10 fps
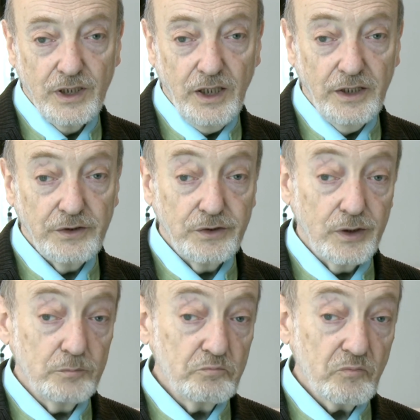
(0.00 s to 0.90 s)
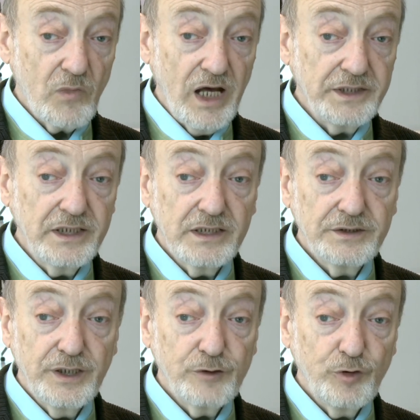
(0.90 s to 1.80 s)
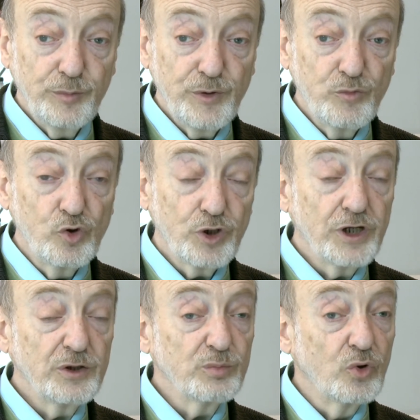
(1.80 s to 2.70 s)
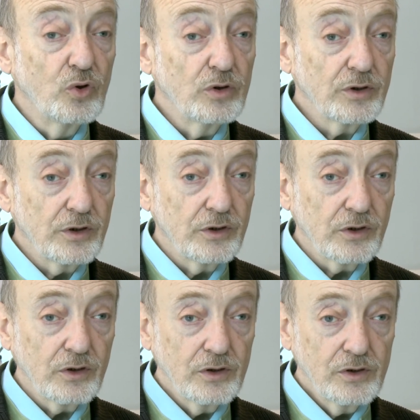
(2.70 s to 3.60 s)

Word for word: and um, I think that there will be more and more uh,